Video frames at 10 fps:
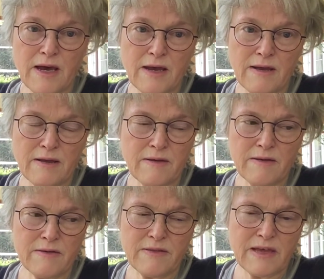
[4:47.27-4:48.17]

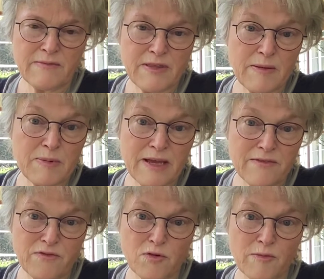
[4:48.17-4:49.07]
that
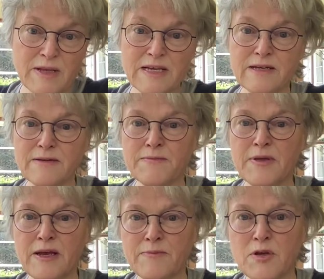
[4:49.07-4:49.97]
platform, and
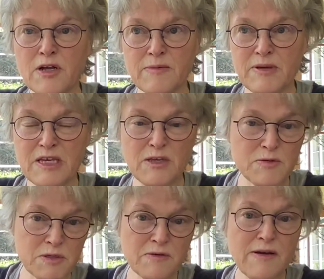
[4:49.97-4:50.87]
I'm not a big
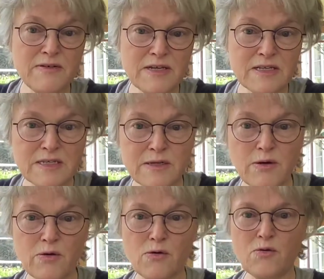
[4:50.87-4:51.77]
user of it.
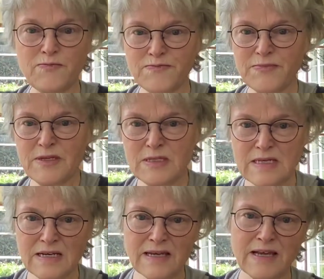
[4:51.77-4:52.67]
So you
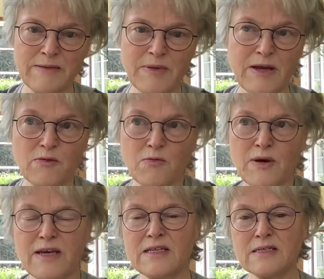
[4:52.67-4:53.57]
see, I get in my own
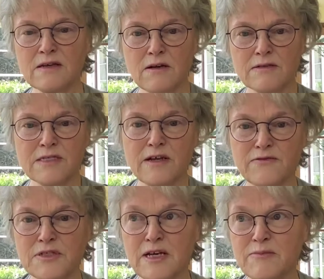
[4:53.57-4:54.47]
way. It's called
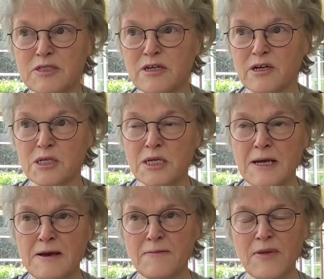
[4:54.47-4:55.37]
self-sabotage.
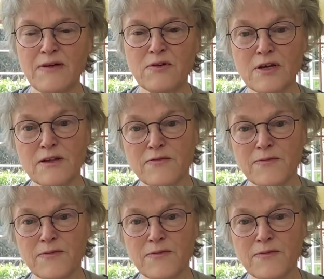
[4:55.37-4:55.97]
I have a lot